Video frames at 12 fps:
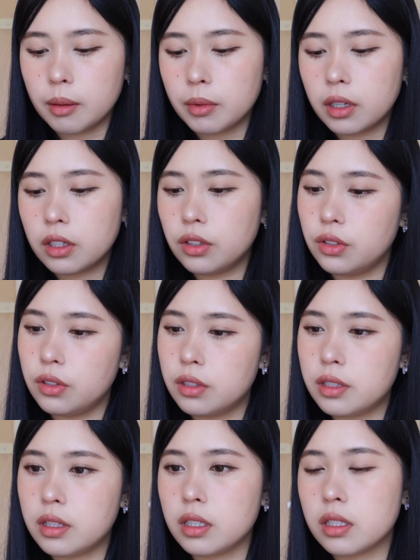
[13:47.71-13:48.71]
I'm gonna
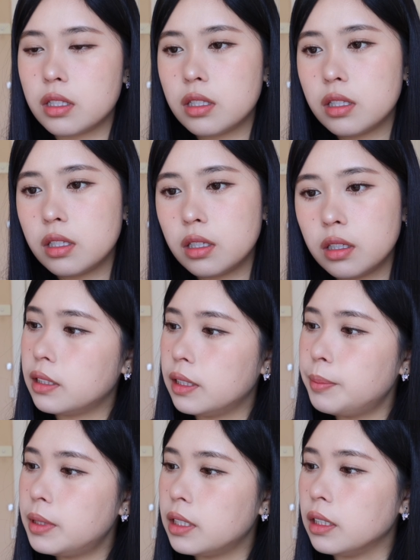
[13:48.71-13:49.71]
use this
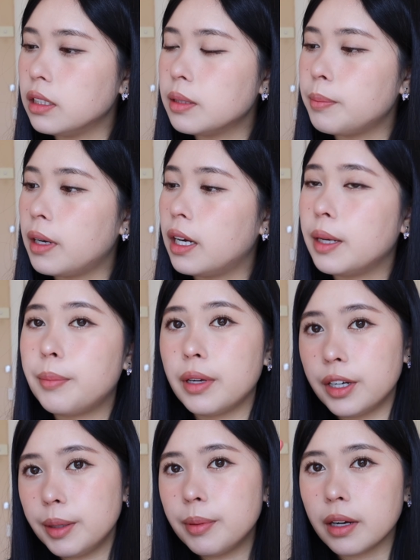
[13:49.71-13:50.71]
lip tint by
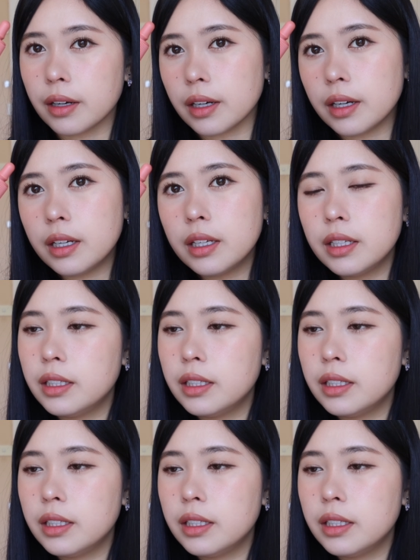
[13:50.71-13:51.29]
Peripera.